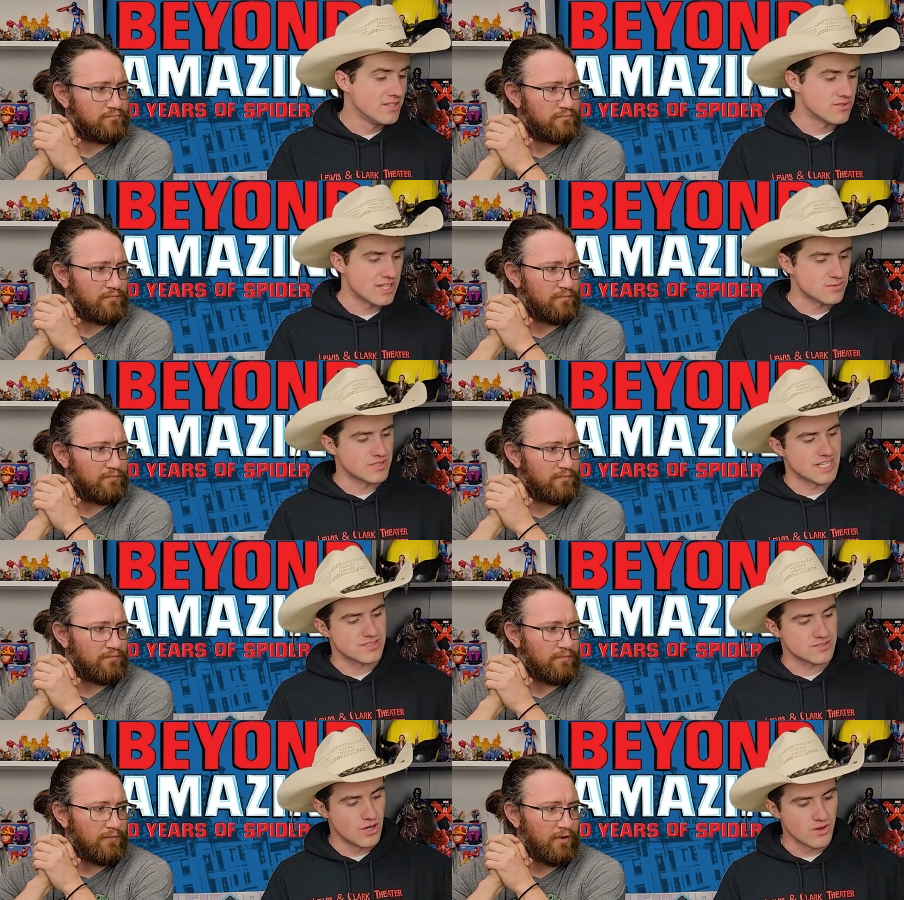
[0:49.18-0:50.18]
Speaker 1: So that's what the Dice
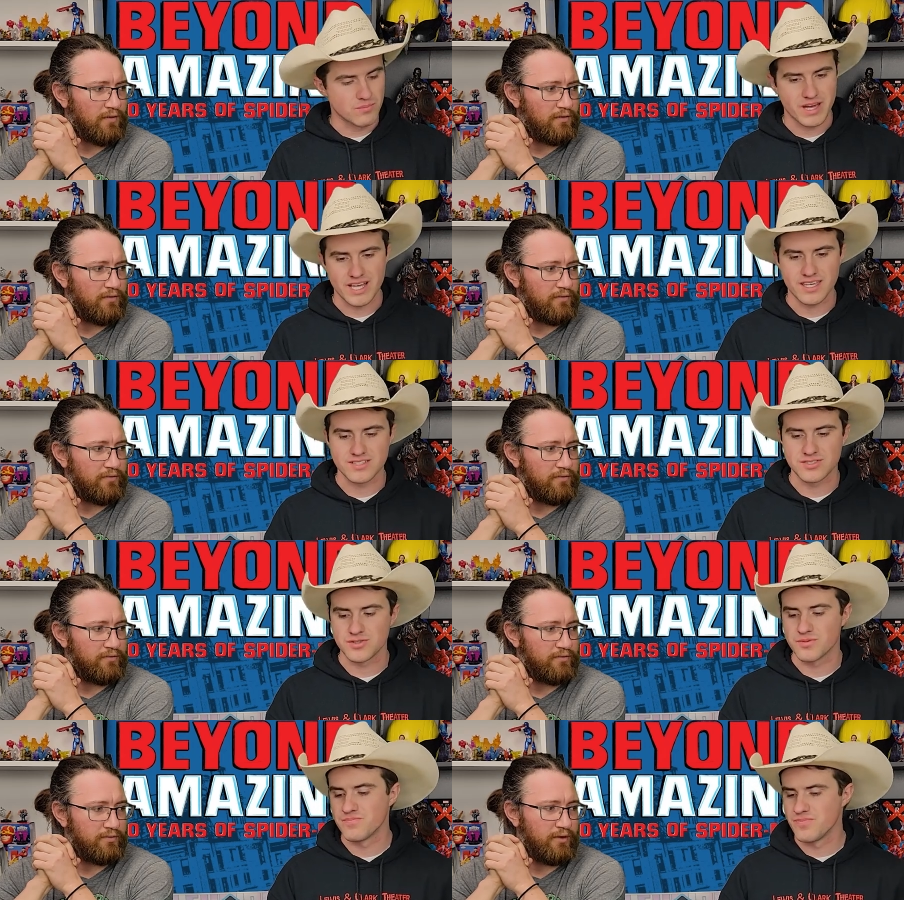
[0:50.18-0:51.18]
Token Pack gets
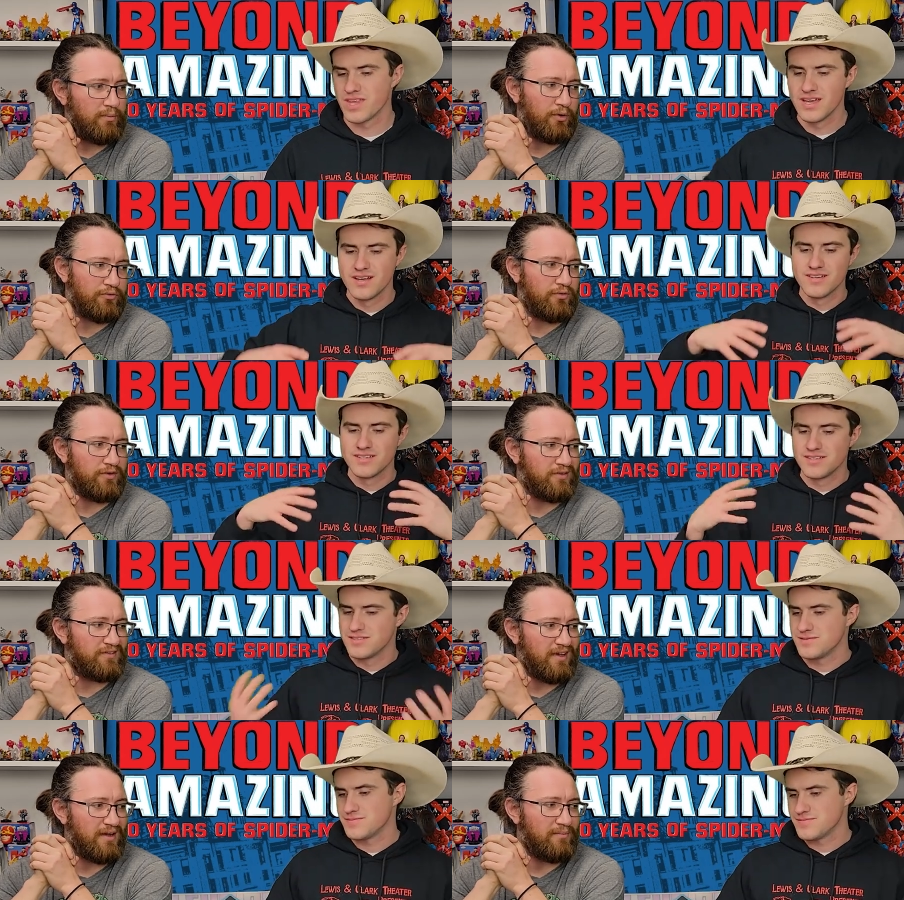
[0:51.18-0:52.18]
you. They both run the
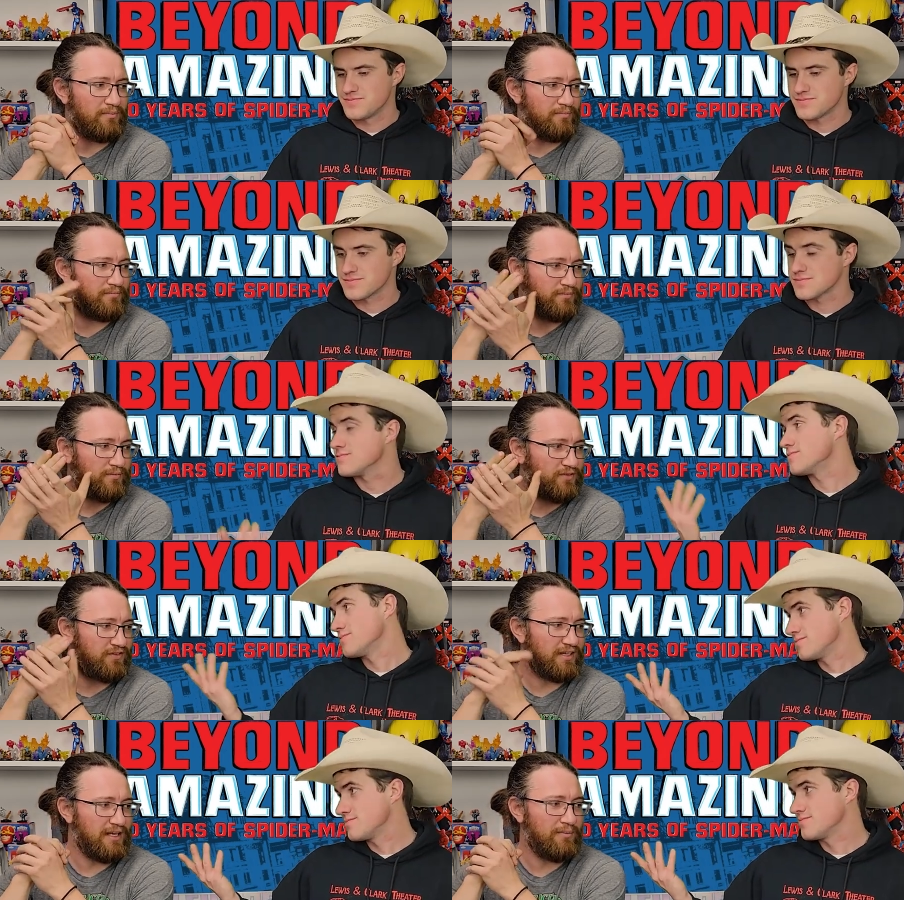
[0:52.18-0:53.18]
same
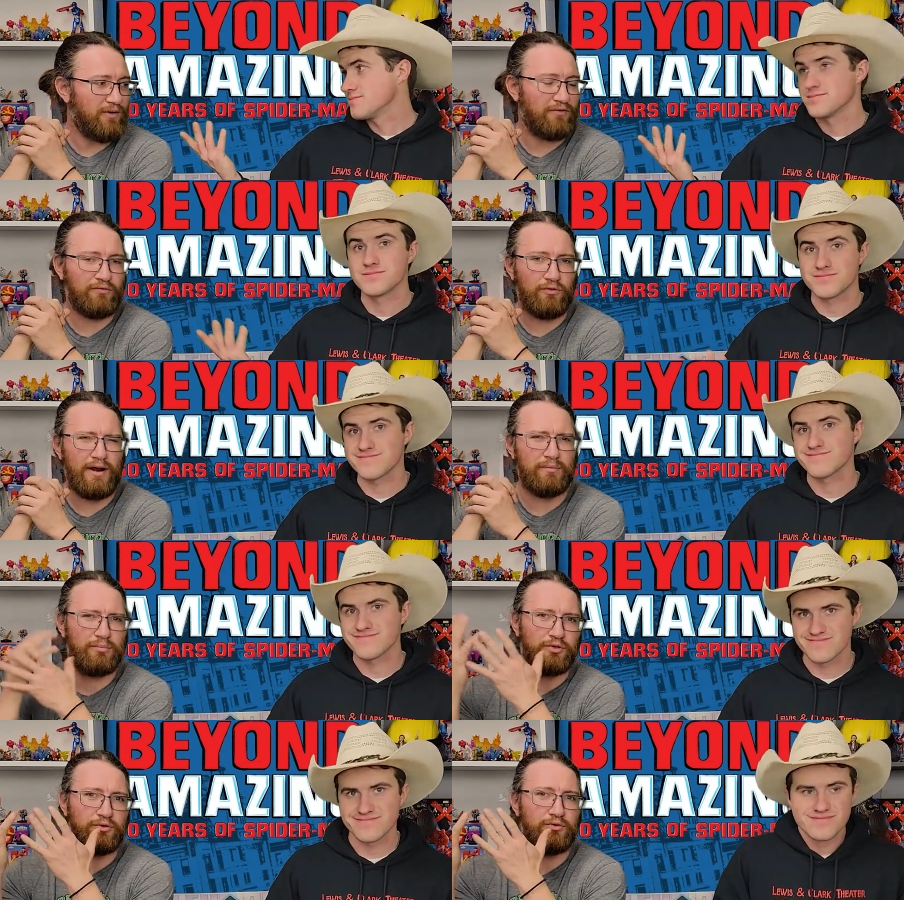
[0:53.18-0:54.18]
scheme of red and
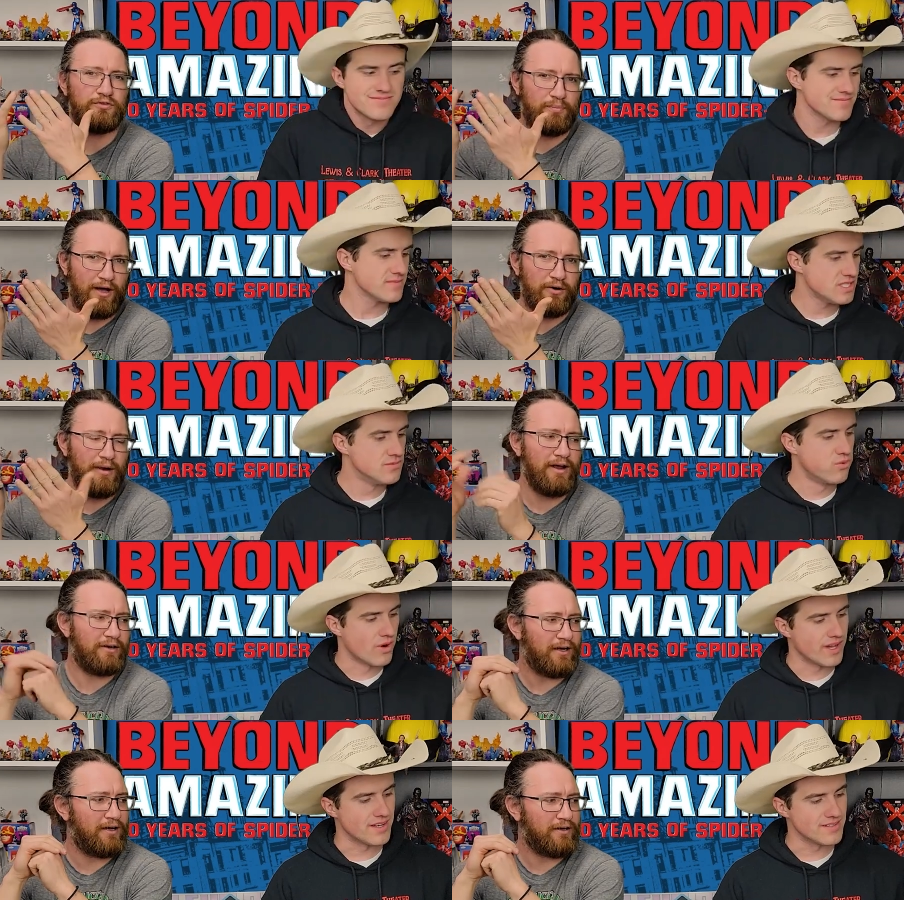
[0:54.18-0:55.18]
blue Spider-Man
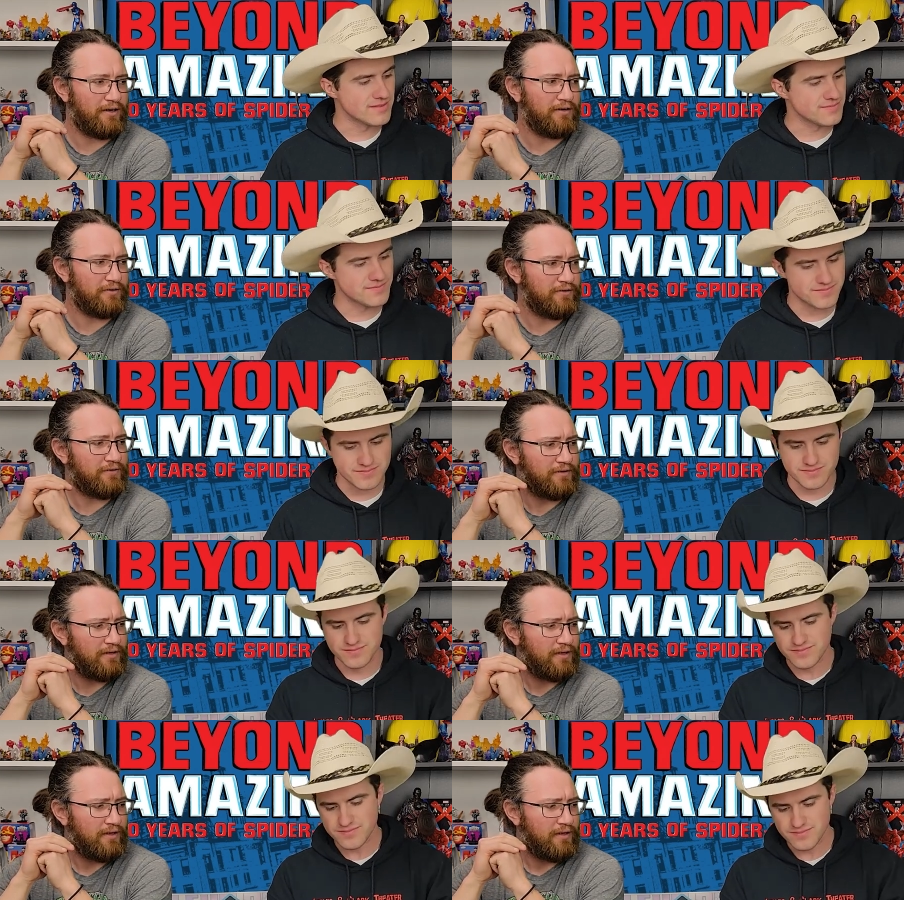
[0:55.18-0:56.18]
right. kind
Speaker 2: of colors.
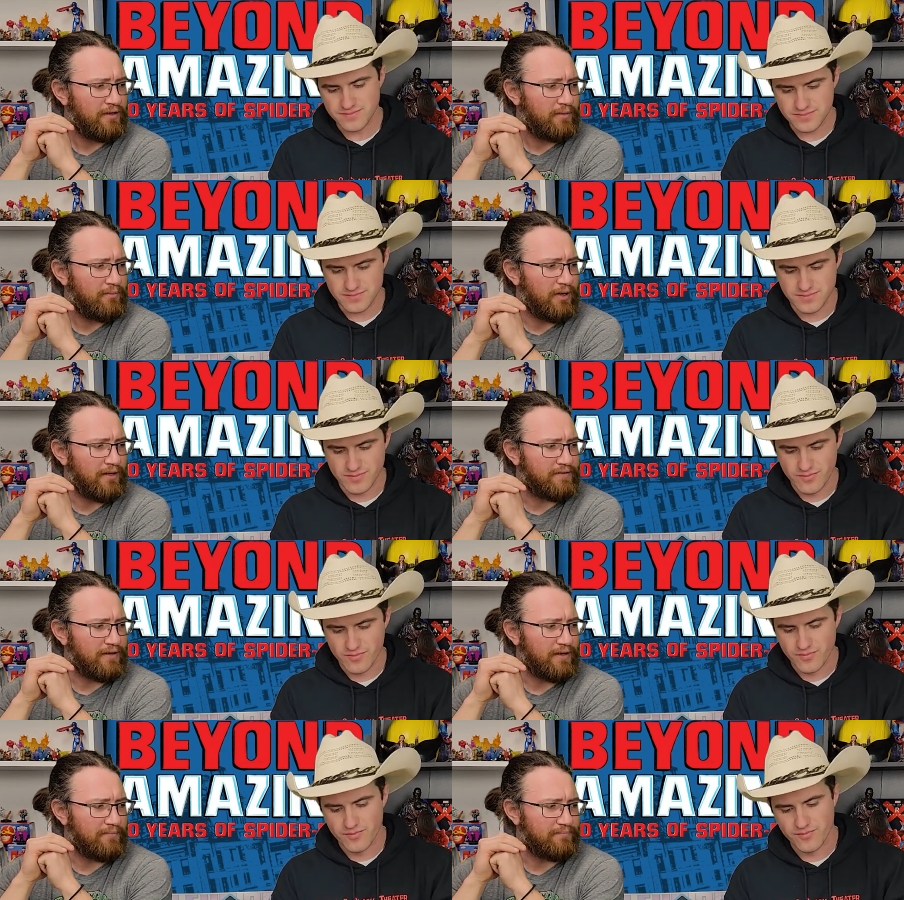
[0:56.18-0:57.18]
But
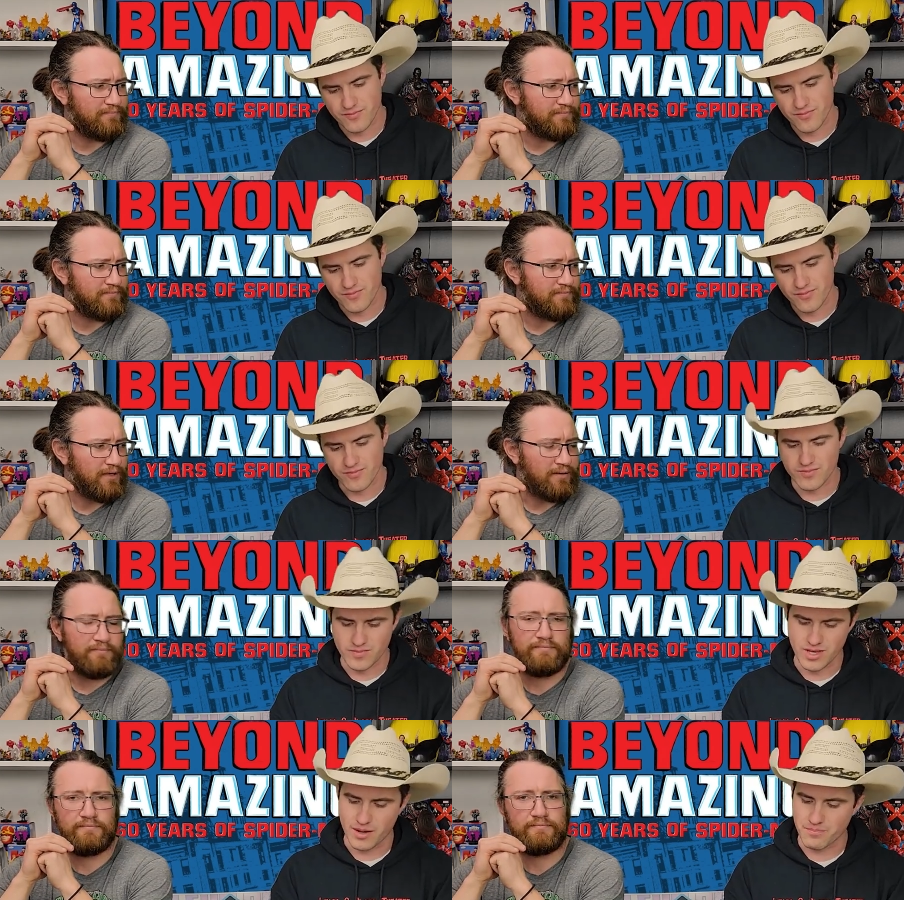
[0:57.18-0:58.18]
um, yeah,
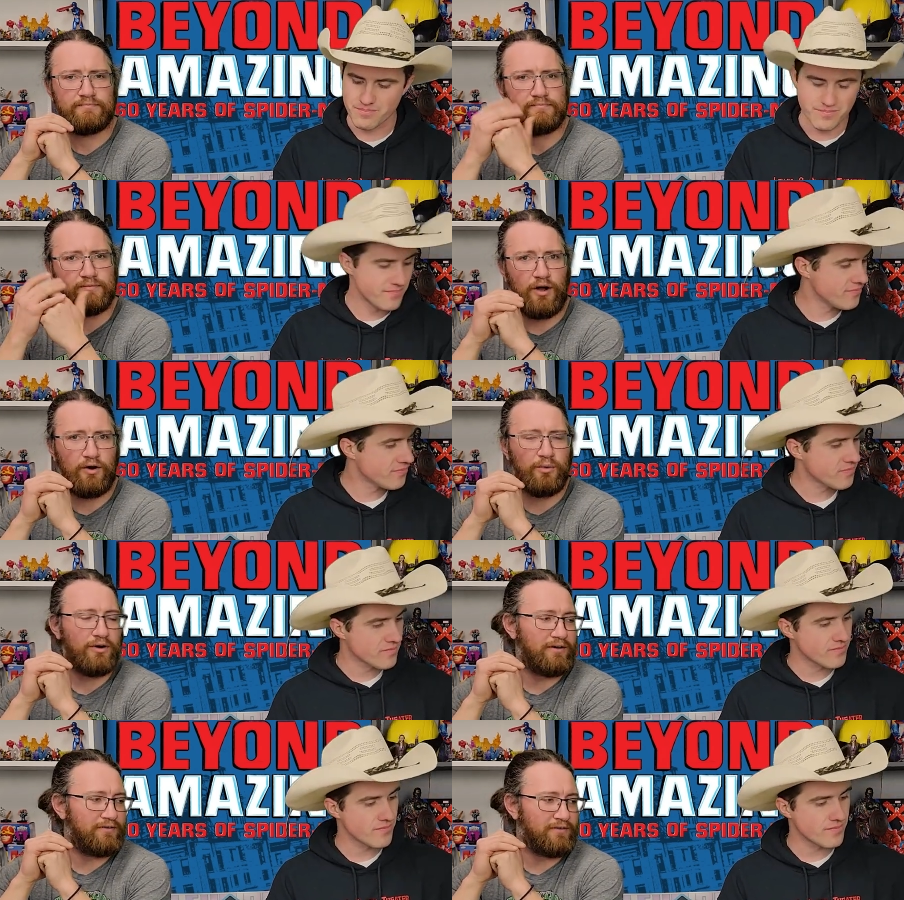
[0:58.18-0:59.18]
yeah.
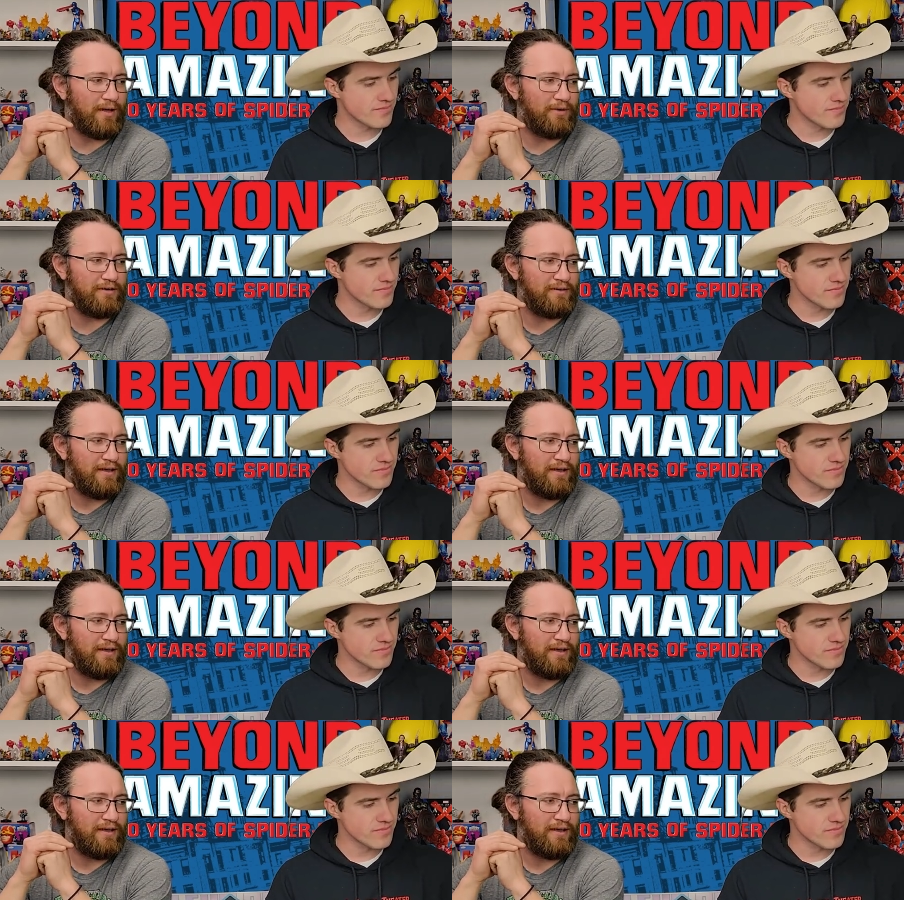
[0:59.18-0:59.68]
Artwork is, I mean,